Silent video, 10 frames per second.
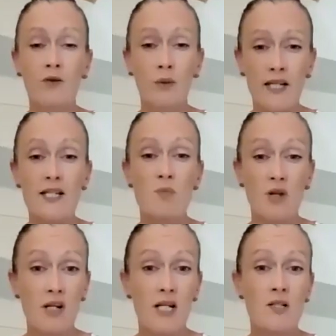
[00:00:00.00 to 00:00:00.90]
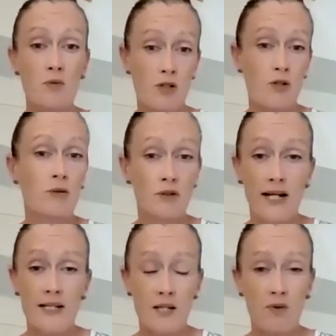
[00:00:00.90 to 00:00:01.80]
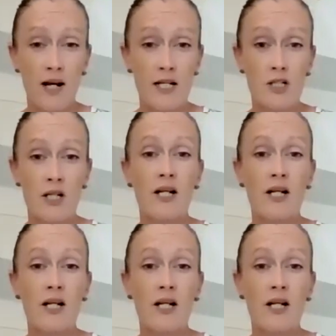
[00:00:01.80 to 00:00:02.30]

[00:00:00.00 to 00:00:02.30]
we experience what's called the great separation.